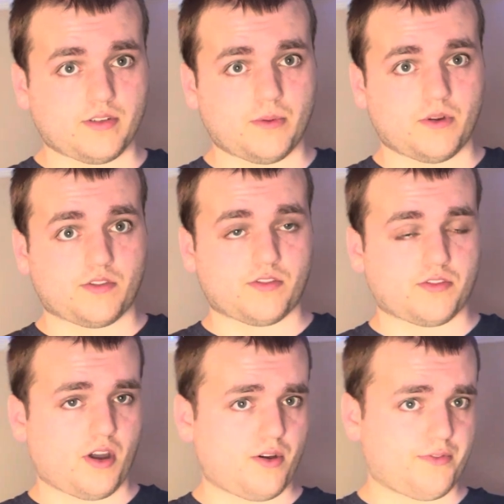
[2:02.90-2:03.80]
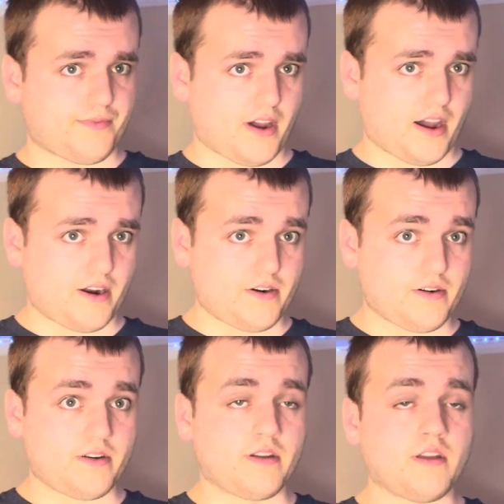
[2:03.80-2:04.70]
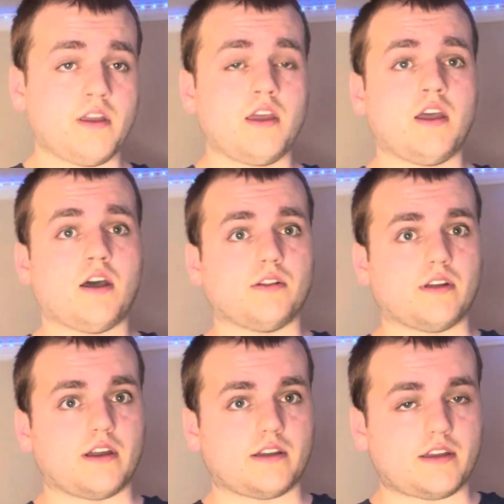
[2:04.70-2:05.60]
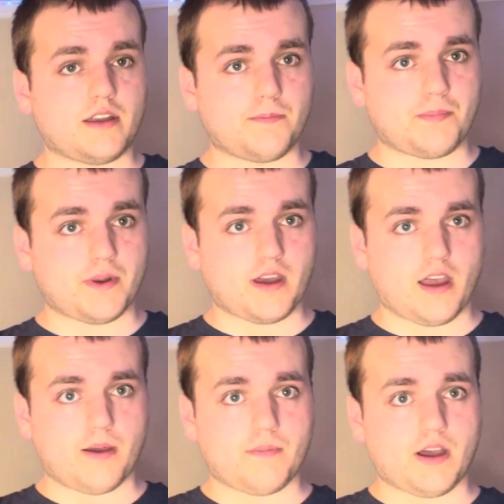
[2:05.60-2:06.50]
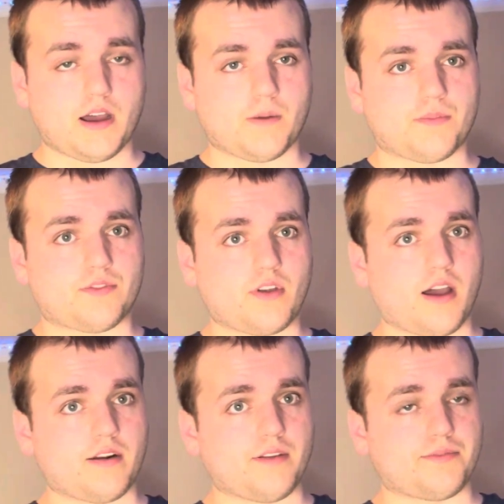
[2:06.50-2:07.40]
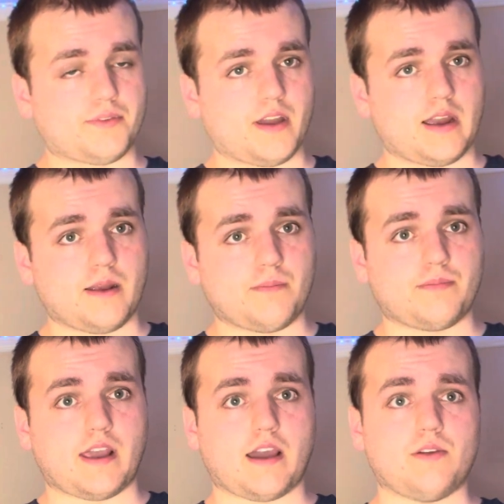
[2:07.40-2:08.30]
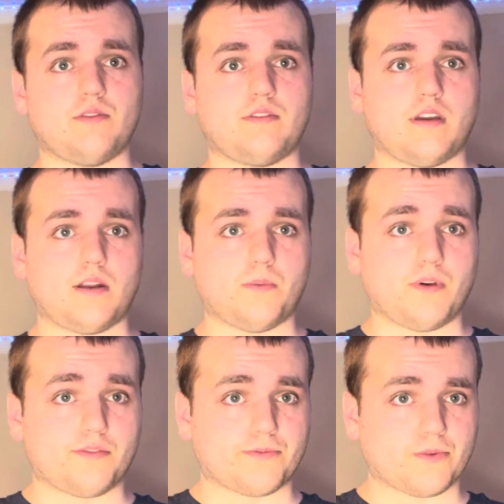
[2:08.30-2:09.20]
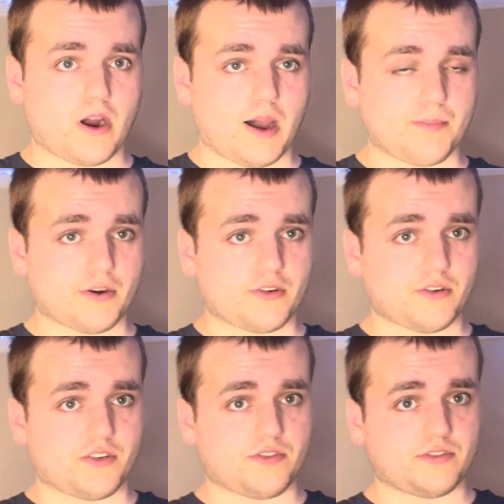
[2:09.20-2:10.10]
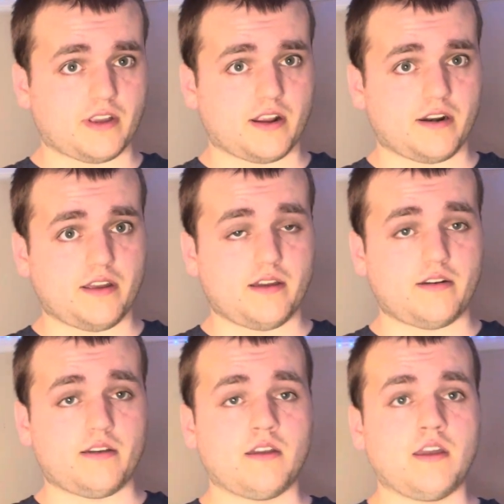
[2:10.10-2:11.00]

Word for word: it was so fire. Like, keep it up, um, Sonny Flame, that you did it with Robert Christinian.